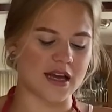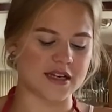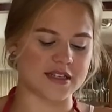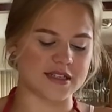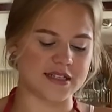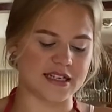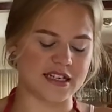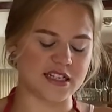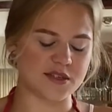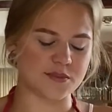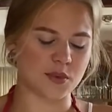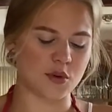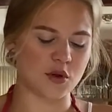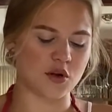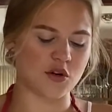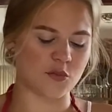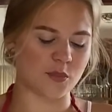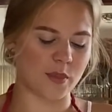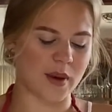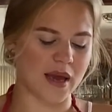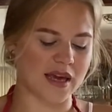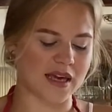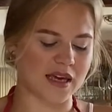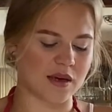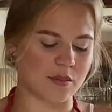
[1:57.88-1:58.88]
a teaspoon of
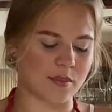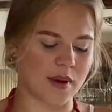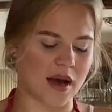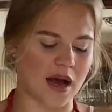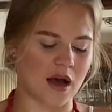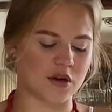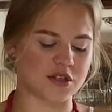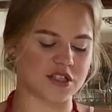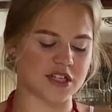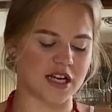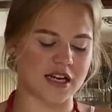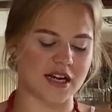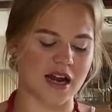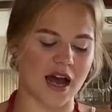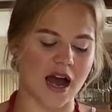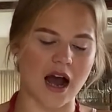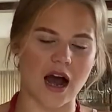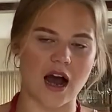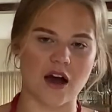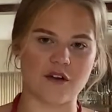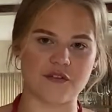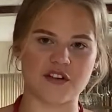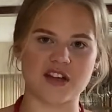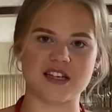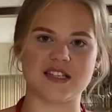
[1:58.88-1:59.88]
baking powder, and
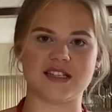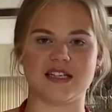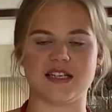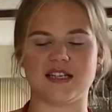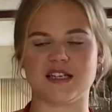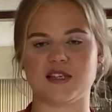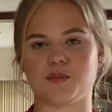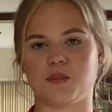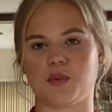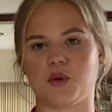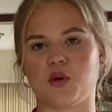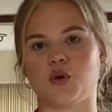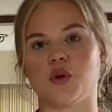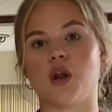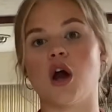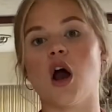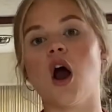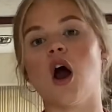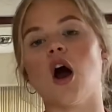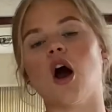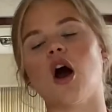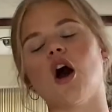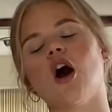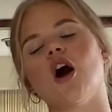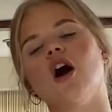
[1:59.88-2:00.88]
half a teaspoon
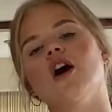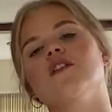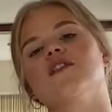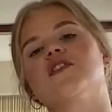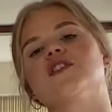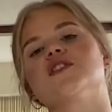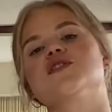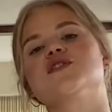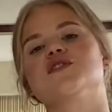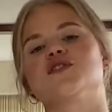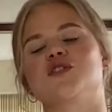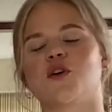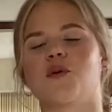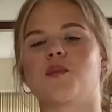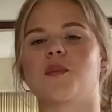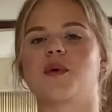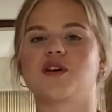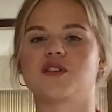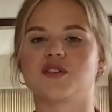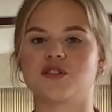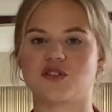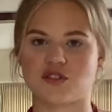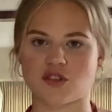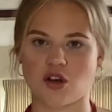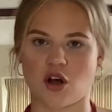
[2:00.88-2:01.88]
of some
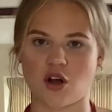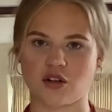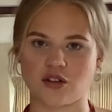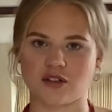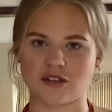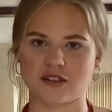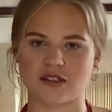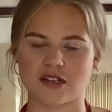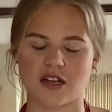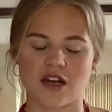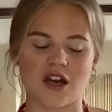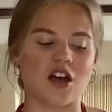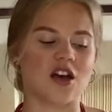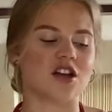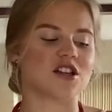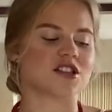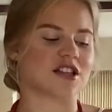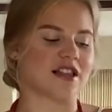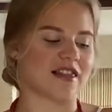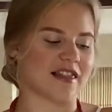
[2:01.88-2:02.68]
salt. So